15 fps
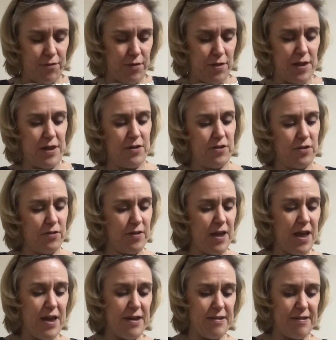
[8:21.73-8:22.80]
theatres
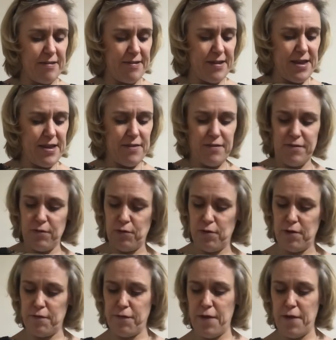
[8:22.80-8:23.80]
to see the sort of